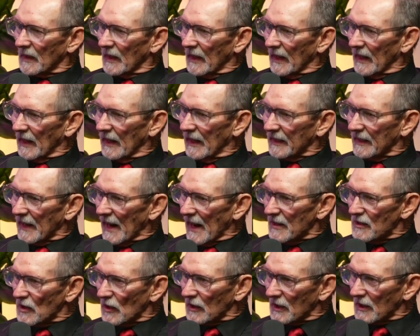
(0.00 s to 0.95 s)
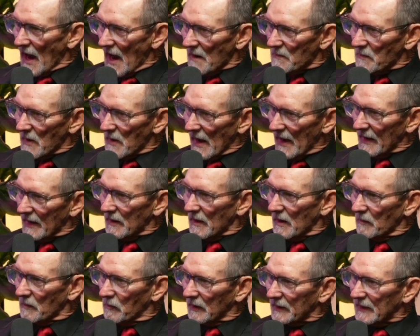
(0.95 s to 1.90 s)
engage in combat,
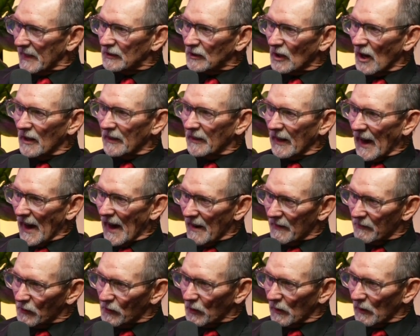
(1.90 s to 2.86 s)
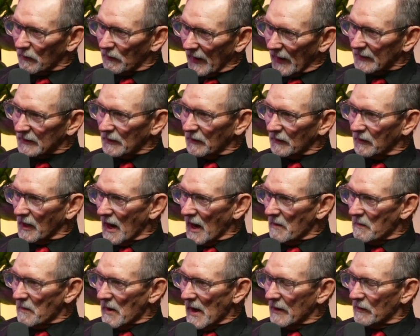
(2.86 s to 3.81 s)
but they saw the after effects of
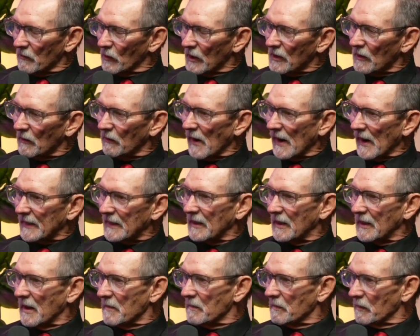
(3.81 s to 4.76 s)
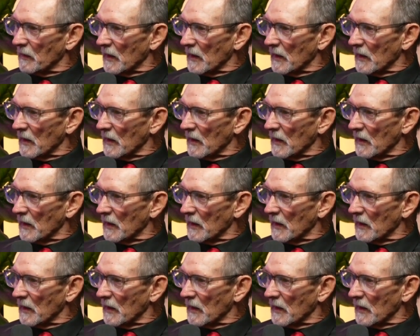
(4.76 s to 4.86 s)
combat, which affected them